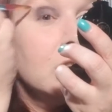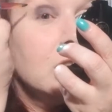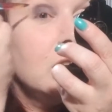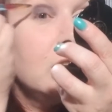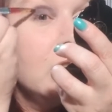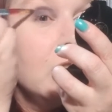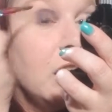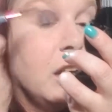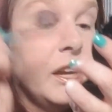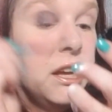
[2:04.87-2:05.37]

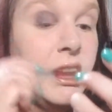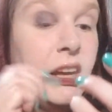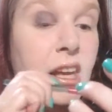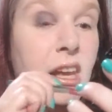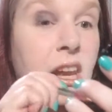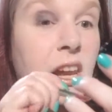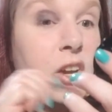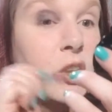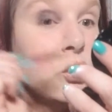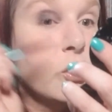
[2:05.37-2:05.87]
again,
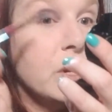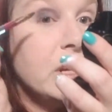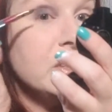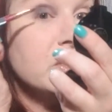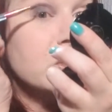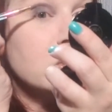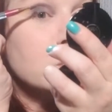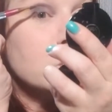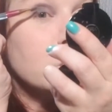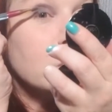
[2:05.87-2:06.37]
it
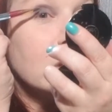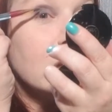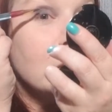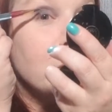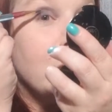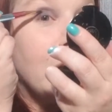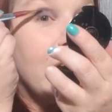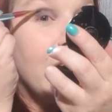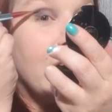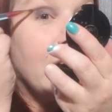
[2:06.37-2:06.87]
creases really
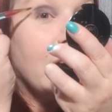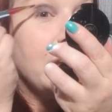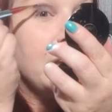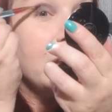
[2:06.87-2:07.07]
bad.